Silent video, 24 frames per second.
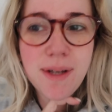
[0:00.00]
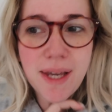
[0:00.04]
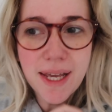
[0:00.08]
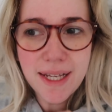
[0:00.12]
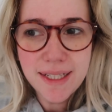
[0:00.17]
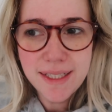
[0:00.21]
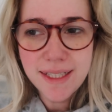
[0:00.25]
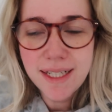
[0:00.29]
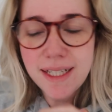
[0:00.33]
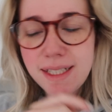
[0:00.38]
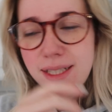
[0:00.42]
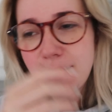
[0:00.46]
So
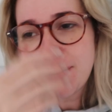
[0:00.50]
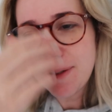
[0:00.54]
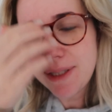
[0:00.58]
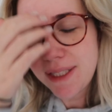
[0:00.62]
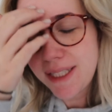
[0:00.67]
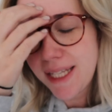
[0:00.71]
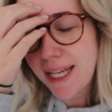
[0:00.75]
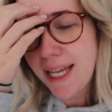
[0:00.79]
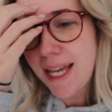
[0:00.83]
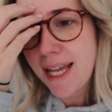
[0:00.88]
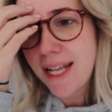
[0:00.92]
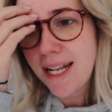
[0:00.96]
yes, as I
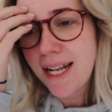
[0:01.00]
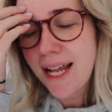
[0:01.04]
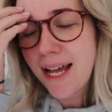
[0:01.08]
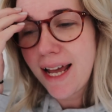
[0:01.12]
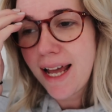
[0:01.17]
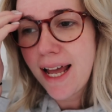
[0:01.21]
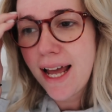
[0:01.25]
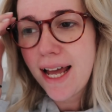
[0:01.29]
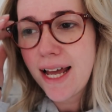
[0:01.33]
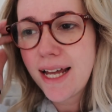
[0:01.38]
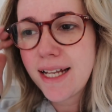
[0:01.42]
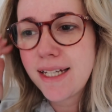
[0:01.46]
was saying,
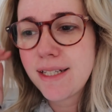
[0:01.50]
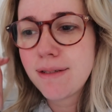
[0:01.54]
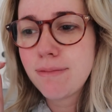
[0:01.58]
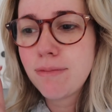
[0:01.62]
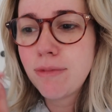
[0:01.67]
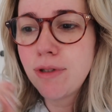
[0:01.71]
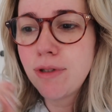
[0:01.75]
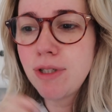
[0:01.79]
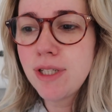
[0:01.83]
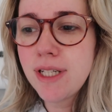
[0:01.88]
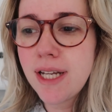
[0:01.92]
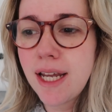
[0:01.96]
I
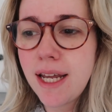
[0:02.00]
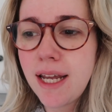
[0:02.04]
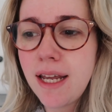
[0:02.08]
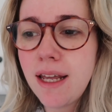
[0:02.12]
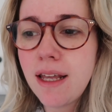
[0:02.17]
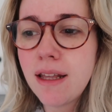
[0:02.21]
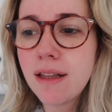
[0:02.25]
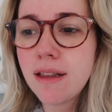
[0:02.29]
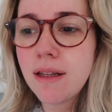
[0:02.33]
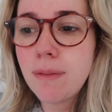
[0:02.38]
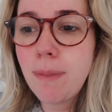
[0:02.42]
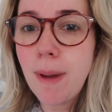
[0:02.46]
had
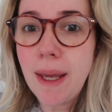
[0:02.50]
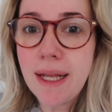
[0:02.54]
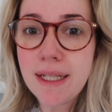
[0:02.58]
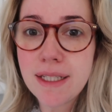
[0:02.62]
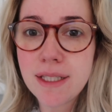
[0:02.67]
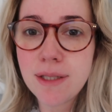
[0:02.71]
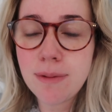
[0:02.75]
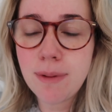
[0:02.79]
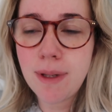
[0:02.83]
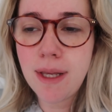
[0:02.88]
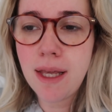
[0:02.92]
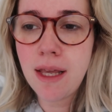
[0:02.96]
Monday, the
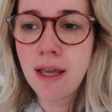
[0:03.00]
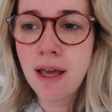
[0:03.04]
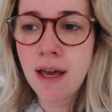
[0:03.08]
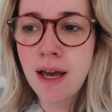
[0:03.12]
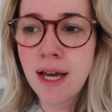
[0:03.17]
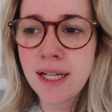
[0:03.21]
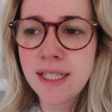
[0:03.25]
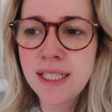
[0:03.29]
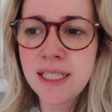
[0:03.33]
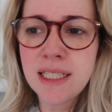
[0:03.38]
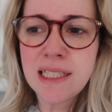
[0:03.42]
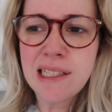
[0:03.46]
painters were
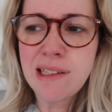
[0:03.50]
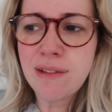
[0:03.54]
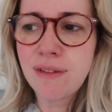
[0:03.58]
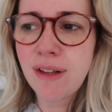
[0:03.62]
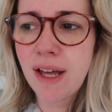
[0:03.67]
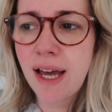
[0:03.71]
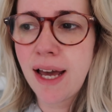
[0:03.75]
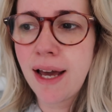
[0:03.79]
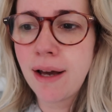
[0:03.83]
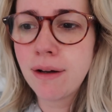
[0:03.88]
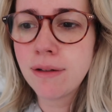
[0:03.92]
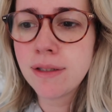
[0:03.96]
here. I didn't leave
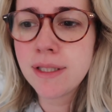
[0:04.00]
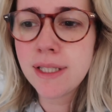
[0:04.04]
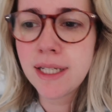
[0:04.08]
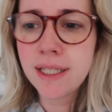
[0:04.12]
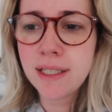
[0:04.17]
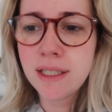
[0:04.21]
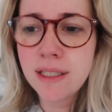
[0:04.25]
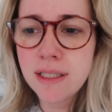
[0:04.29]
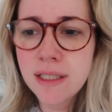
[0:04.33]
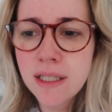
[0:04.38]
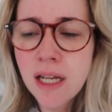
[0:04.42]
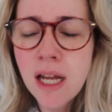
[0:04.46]
the house.
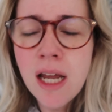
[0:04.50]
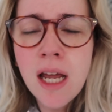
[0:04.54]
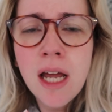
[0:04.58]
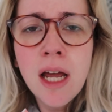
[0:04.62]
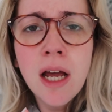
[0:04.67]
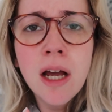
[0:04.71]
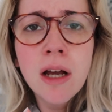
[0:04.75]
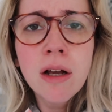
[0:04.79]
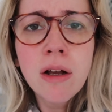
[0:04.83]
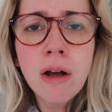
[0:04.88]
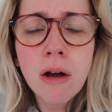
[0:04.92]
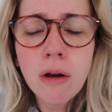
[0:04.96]
I
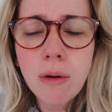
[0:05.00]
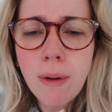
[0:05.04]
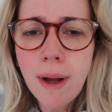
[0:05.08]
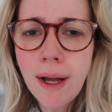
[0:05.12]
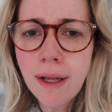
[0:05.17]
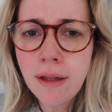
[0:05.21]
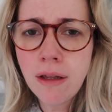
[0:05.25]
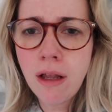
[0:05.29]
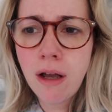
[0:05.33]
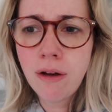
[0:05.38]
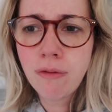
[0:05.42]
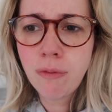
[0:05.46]
got
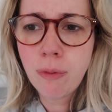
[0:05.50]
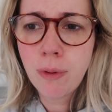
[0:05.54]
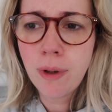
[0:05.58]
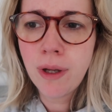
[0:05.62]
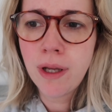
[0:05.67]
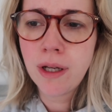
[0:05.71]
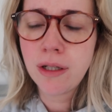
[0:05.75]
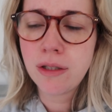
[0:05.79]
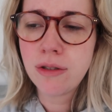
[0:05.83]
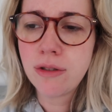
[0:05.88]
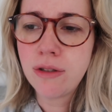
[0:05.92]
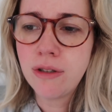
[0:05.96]
quite a lot of
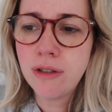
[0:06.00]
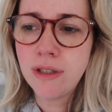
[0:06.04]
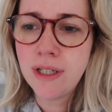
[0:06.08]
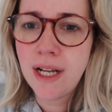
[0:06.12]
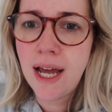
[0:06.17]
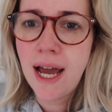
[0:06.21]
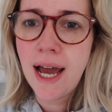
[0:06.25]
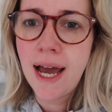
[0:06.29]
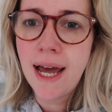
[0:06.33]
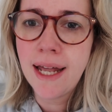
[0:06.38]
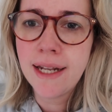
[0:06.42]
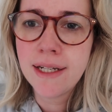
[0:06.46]
work done
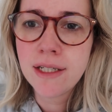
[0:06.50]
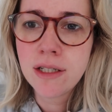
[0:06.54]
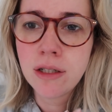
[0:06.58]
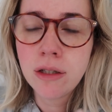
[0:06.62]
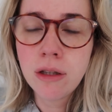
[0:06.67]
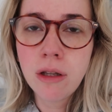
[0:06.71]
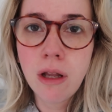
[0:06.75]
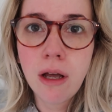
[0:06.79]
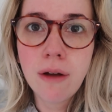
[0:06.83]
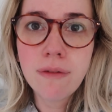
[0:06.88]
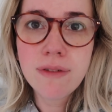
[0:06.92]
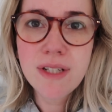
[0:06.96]
and a
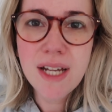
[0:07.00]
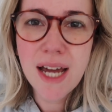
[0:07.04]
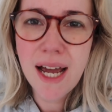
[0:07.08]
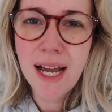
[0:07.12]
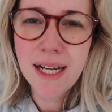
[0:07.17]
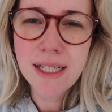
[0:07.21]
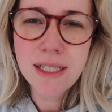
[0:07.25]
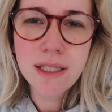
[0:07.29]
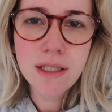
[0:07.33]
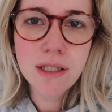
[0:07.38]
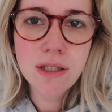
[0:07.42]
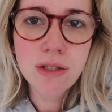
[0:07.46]
lot of
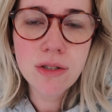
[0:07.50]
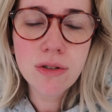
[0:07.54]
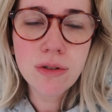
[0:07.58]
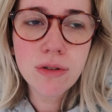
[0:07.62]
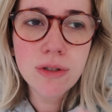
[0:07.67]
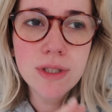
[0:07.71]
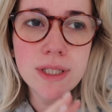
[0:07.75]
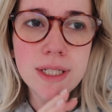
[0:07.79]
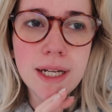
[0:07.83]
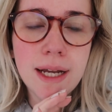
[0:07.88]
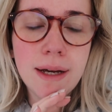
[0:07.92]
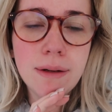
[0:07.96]
tidying and
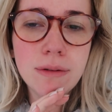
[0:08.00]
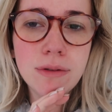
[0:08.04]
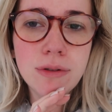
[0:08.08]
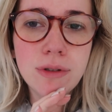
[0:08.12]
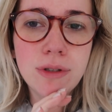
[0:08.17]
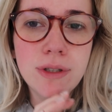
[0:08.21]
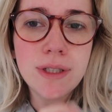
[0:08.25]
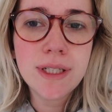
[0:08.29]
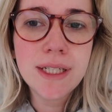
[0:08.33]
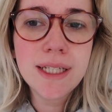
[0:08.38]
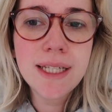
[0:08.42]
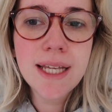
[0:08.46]
sorting out
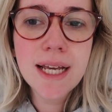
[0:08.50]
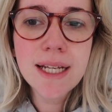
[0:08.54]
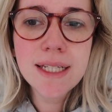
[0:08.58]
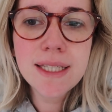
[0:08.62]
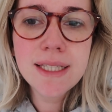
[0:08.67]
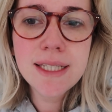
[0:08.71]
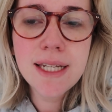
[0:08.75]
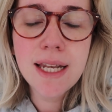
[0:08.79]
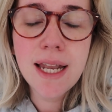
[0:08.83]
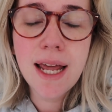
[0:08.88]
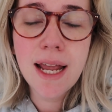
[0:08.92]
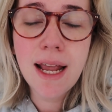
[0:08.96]
done.
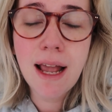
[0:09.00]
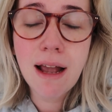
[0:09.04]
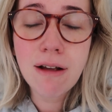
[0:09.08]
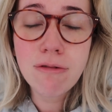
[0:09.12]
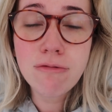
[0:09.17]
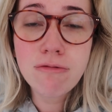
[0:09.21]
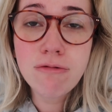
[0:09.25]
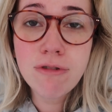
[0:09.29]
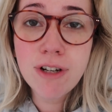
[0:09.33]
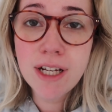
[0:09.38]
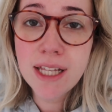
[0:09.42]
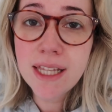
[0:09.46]
Yesterday I
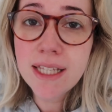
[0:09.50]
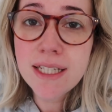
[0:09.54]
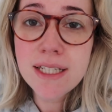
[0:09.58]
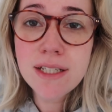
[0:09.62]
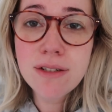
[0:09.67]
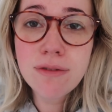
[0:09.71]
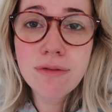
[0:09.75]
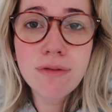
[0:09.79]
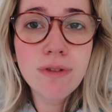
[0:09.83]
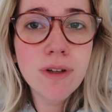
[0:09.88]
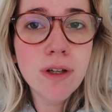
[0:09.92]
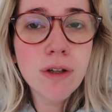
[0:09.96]
really
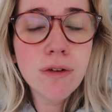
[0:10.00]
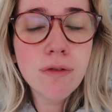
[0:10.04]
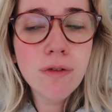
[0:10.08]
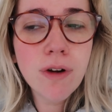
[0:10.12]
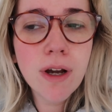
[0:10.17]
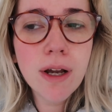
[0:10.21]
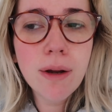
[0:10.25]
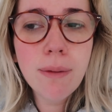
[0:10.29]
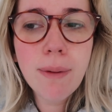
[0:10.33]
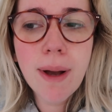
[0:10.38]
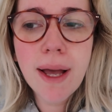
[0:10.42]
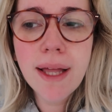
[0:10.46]
didn't feel
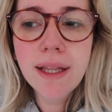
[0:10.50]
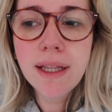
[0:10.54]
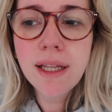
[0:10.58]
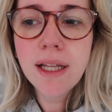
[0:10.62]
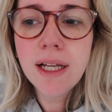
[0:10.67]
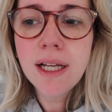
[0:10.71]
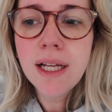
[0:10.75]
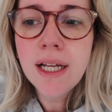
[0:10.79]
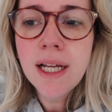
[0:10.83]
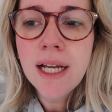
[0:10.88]
very well.